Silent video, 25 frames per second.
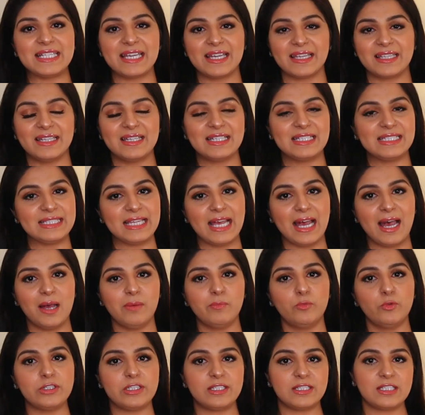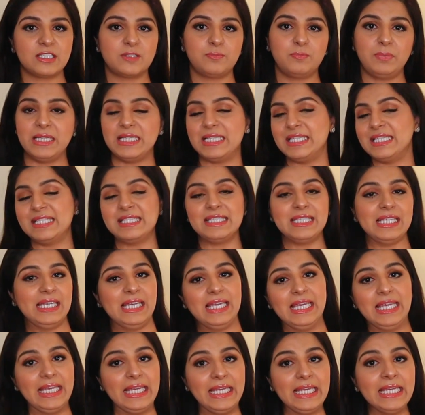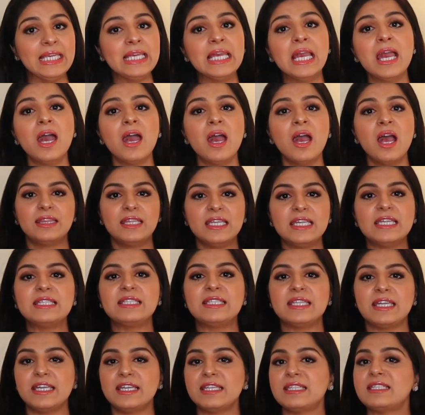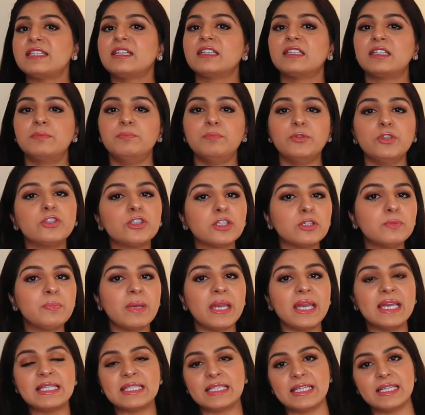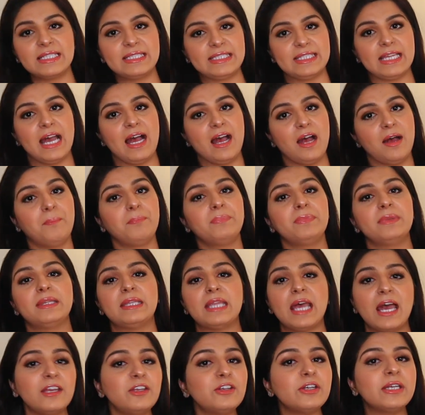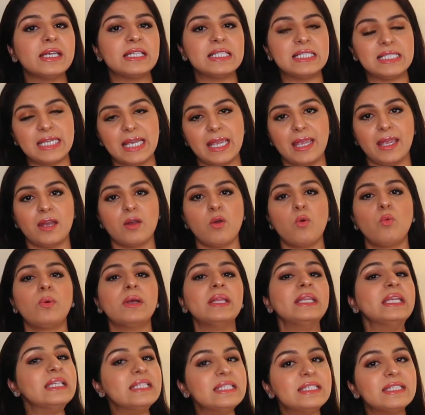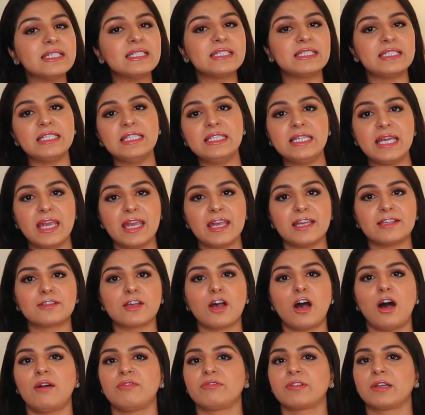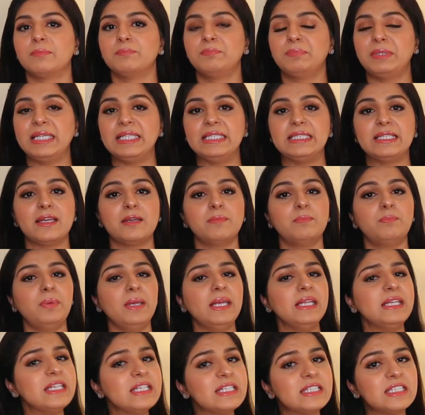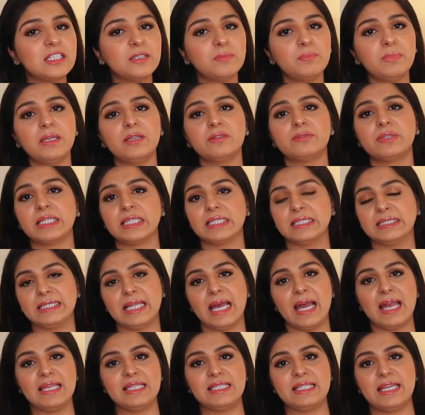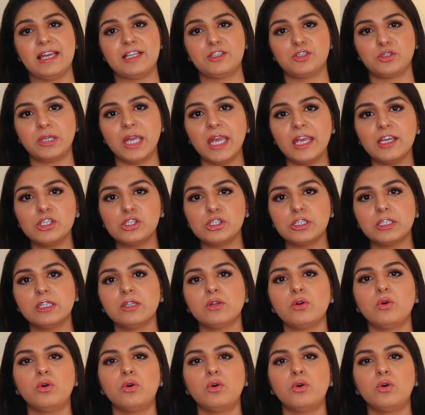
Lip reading: tech exam, which is PTCE. This is a computer-based exam that you can take within 60 days of completing PTCB recognized education